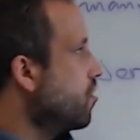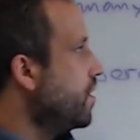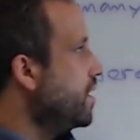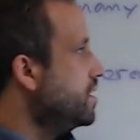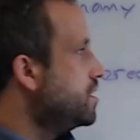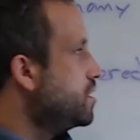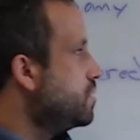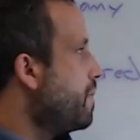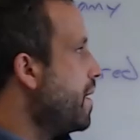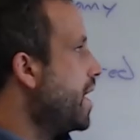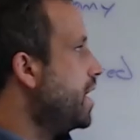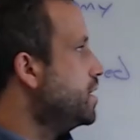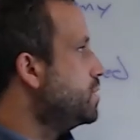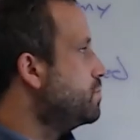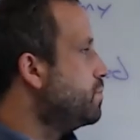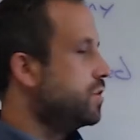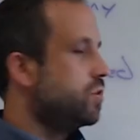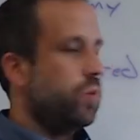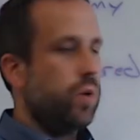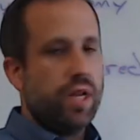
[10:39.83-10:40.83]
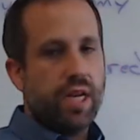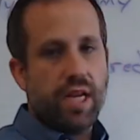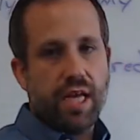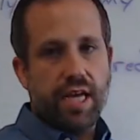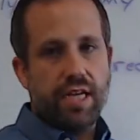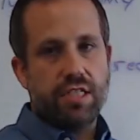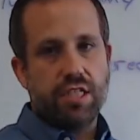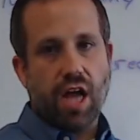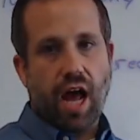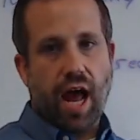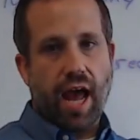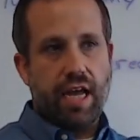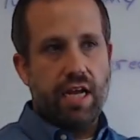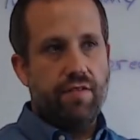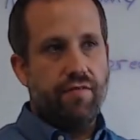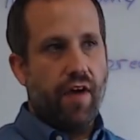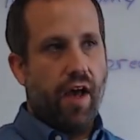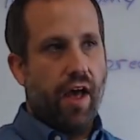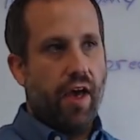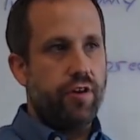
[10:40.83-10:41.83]
space between each
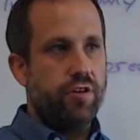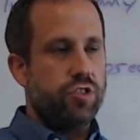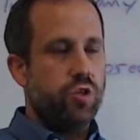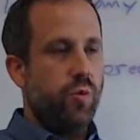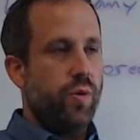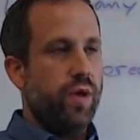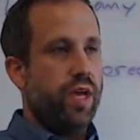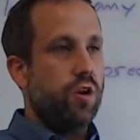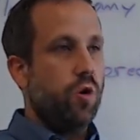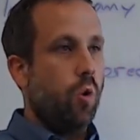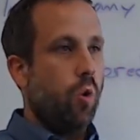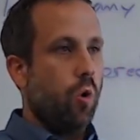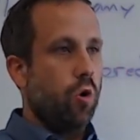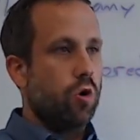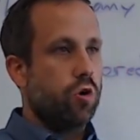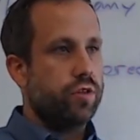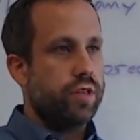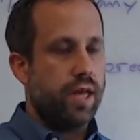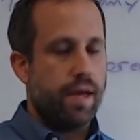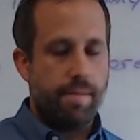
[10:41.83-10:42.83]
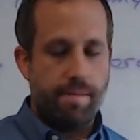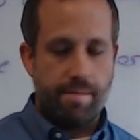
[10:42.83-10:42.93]
eigenvalue. So we can order them